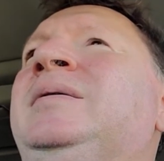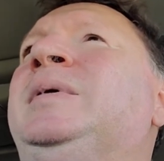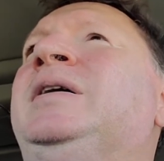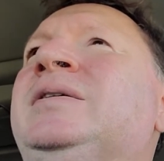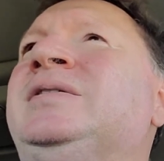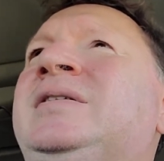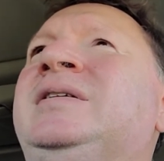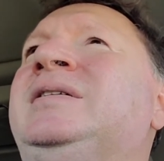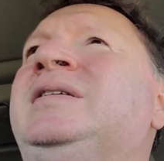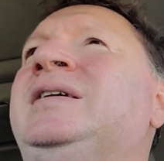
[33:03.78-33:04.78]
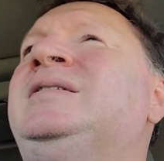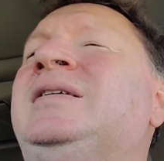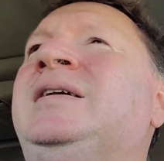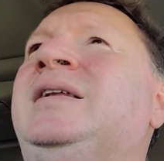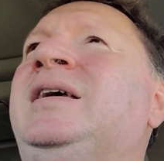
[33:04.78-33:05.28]
about
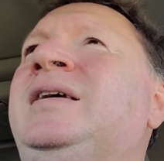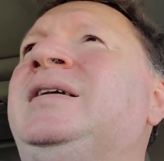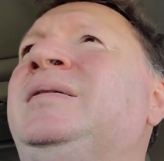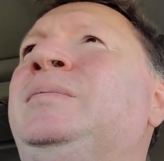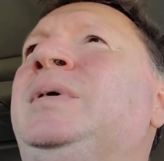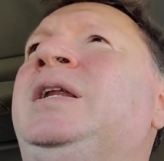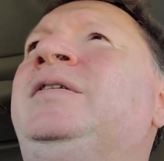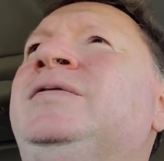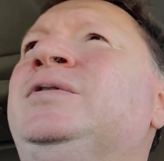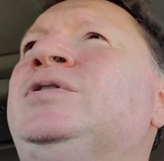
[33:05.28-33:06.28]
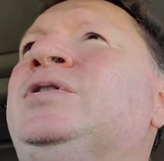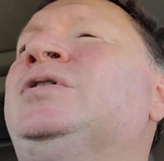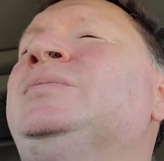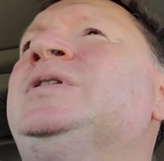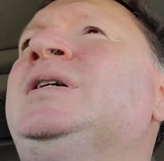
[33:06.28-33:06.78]
Tesla in any meaningful
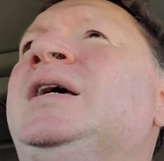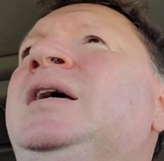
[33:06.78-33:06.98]
terms.